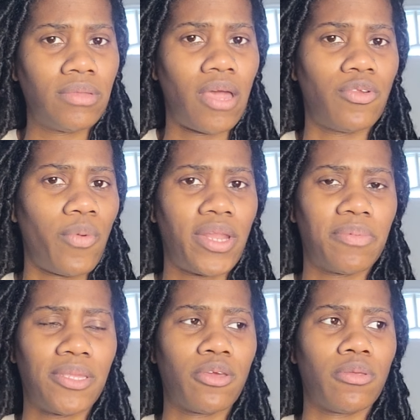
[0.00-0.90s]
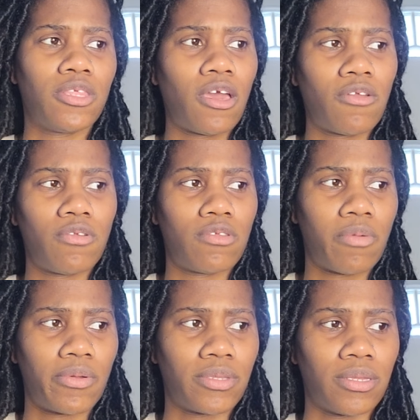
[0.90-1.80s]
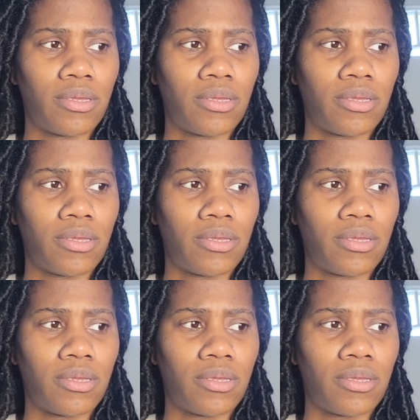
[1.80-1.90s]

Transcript: I don't know why it's being told. Check in on this person.